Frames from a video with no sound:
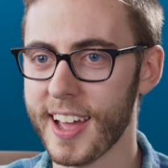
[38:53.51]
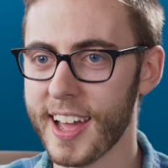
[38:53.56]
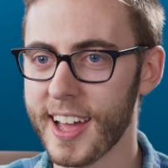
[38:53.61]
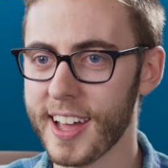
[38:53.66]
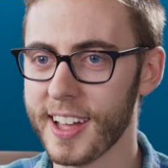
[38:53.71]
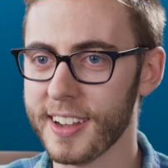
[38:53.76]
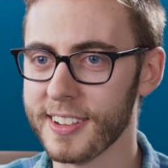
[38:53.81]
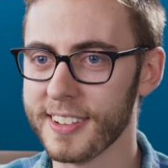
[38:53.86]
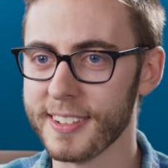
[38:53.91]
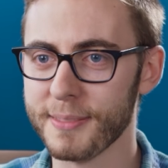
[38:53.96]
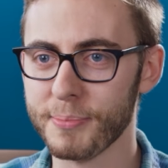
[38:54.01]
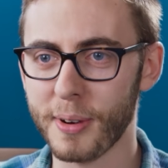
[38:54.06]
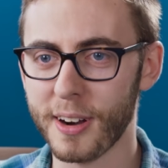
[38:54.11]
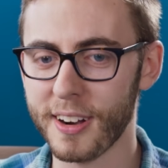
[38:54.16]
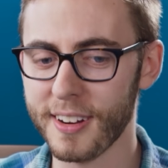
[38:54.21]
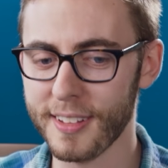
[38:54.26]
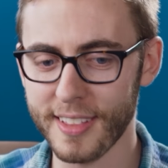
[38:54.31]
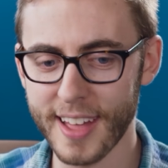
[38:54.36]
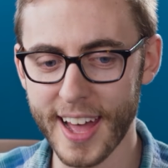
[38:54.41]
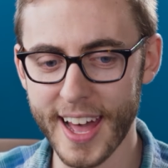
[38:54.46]
And
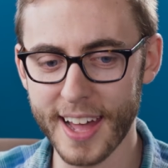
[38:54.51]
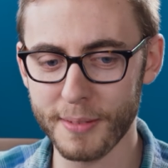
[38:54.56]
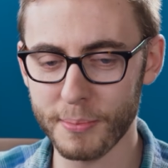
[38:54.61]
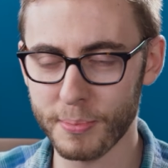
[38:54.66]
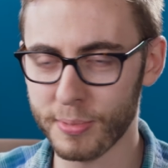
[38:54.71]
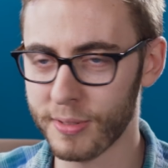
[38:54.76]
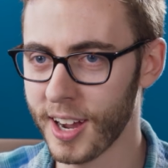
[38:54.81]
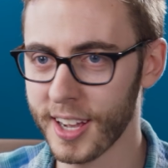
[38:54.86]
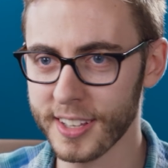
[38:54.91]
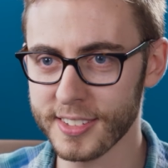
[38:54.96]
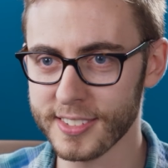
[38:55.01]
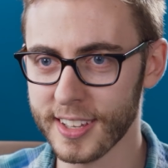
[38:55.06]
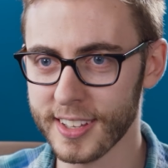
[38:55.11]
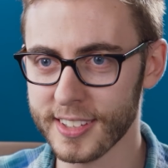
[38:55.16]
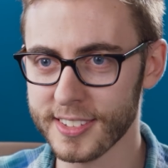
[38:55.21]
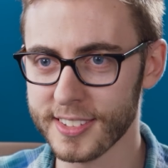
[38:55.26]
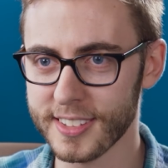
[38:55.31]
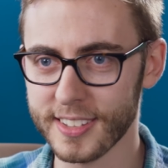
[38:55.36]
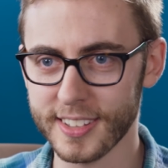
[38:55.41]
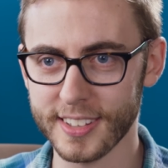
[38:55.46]
part of that
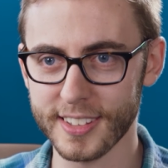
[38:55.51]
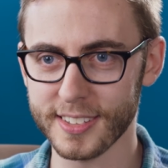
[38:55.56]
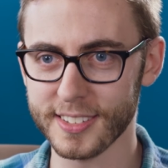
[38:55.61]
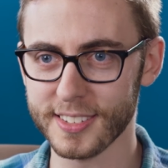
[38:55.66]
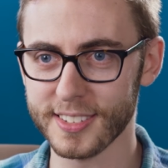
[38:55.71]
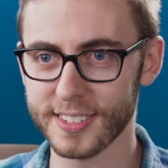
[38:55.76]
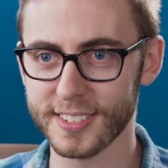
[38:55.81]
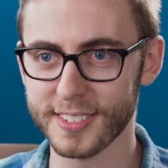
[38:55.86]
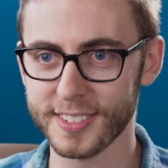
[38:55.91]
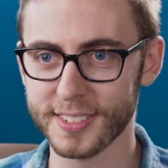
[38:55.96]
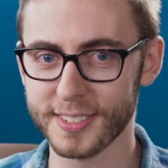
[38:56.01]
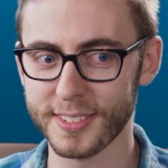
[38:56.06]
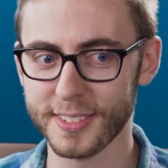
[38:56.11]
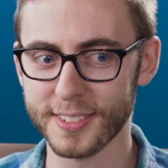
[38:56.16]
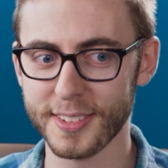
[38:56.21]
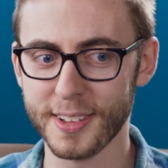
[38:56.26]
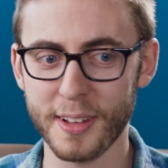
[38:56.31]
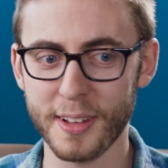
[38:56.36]
process is